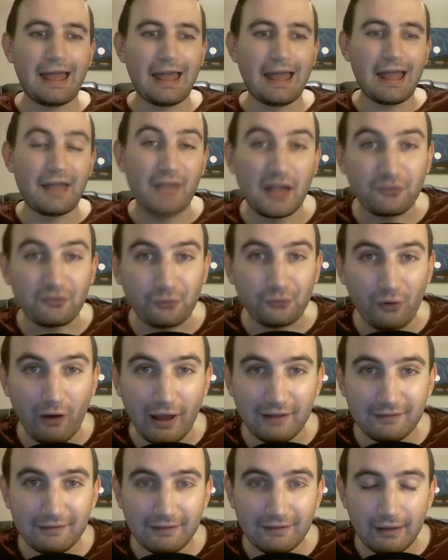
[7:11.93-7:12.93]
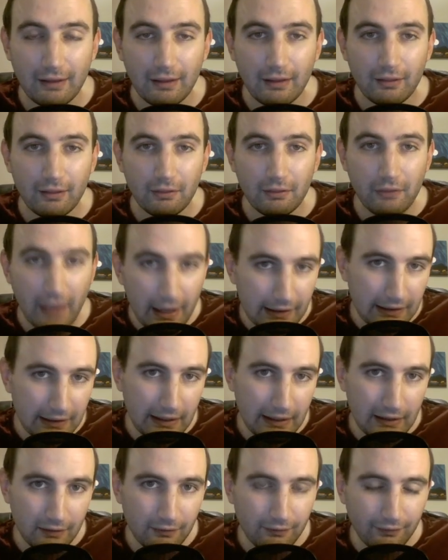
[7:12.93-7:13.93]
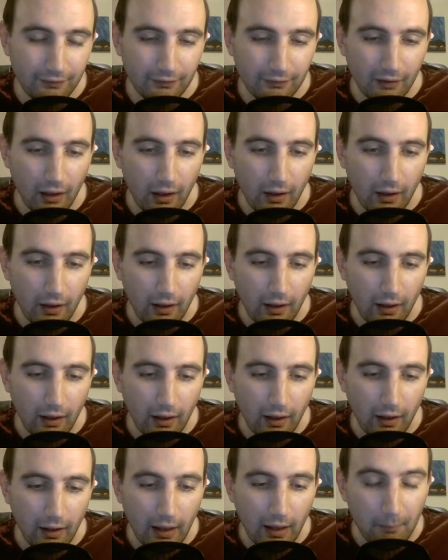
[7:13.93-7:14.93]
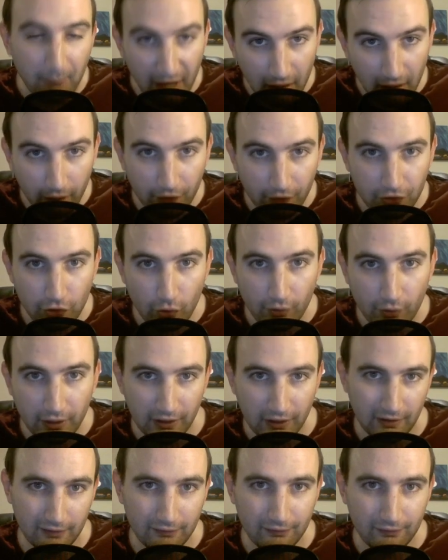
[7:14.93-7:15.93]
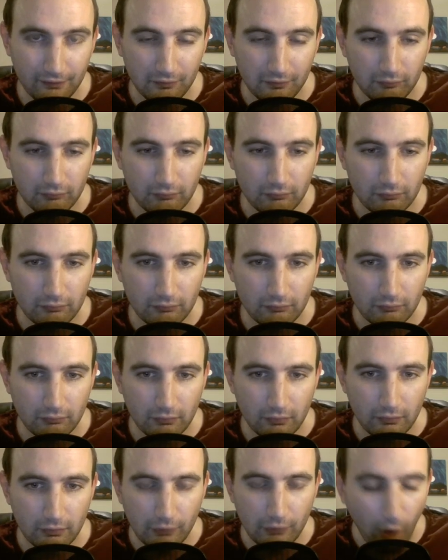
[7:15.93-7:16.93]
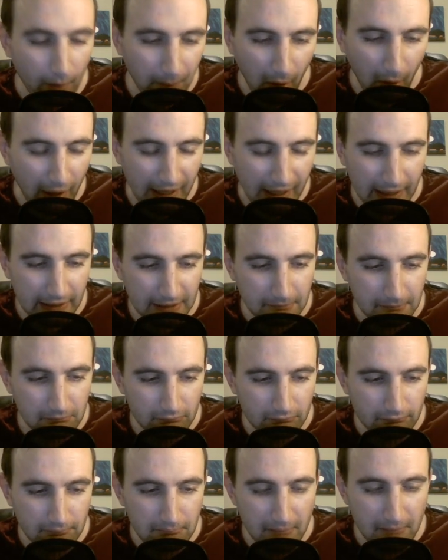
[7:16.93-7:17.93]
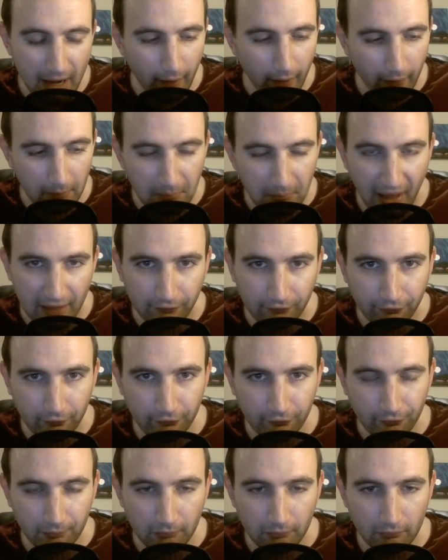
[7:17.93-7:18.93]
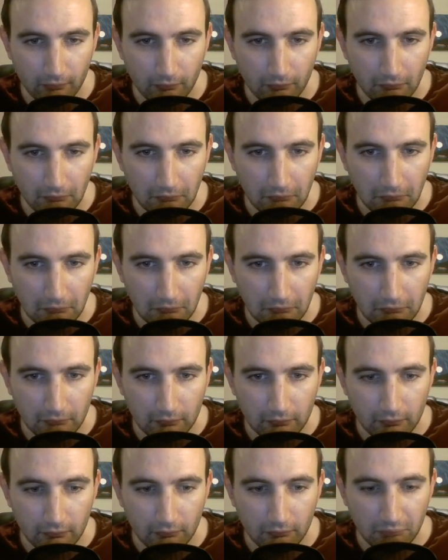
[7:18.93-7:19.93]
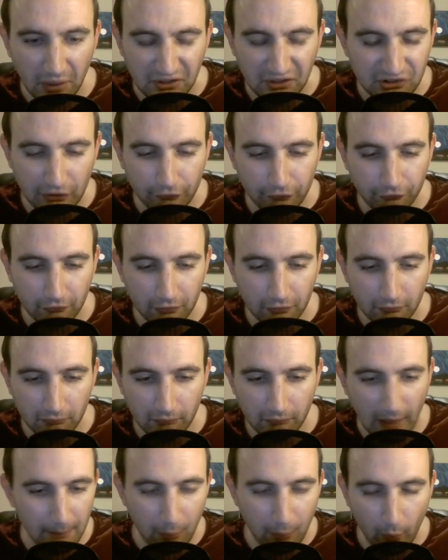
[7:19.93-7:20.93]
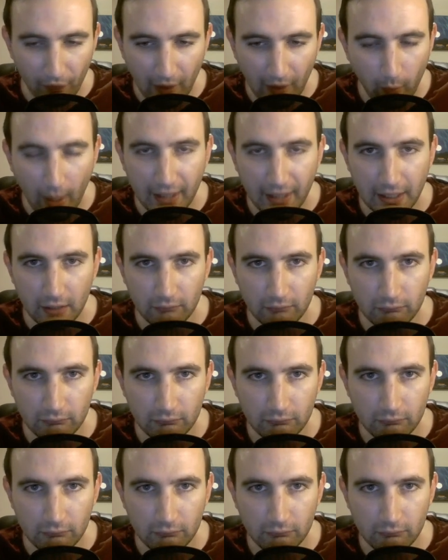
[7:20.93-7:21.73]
And that's right. Their kids are better than your kids. Not by any merit basis, but just they bought their way in.